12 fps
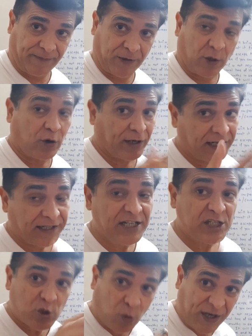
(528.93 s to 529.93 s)
or at
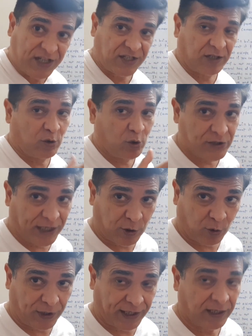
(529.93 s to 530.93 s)
least twice it goes
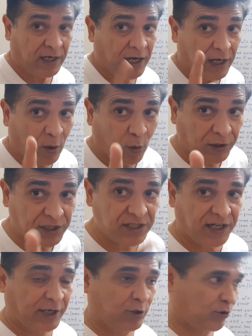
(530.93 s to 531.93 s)
retrograde. Now, what is
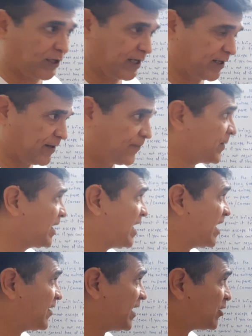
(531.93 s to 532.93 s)
a retrograde?
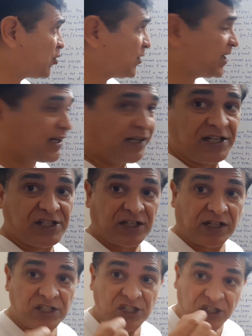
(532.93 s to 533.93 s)
Retrograde is
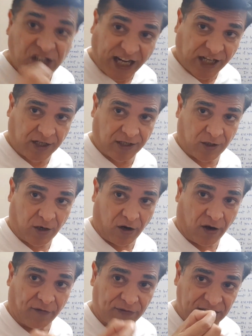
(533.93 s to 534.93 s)
a check
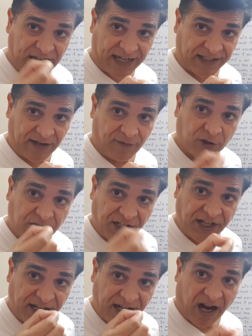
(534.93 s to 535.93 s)
of Saturn for
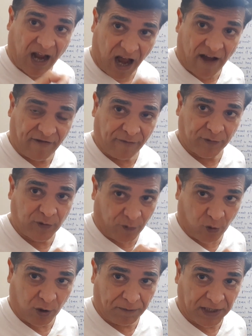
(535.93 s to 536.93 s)
3.5 to
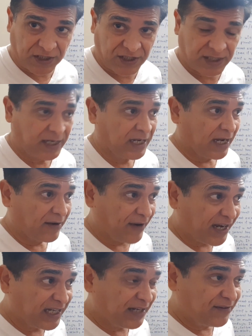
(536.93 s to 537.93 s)
4 months,
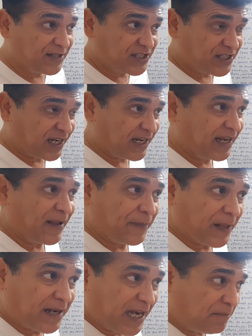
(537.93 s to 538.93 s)
where he will say,
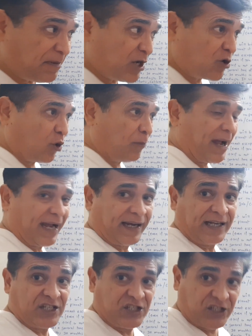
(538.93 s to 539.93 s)
let me go back
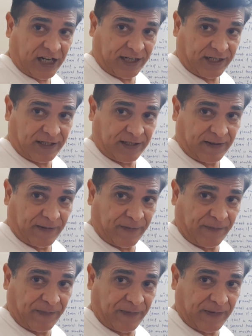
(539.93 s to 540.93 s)
and check
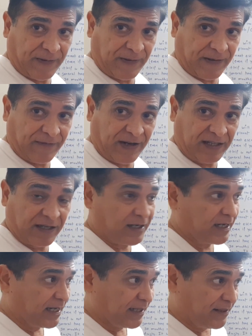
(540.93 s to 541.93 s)

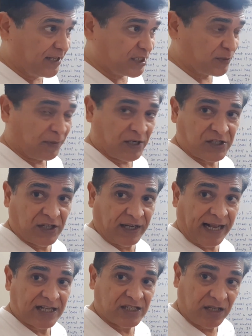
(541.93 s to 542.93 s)
whether this person
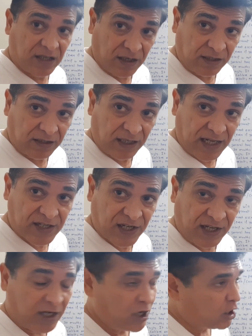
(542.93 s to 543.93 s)
has learned the lesson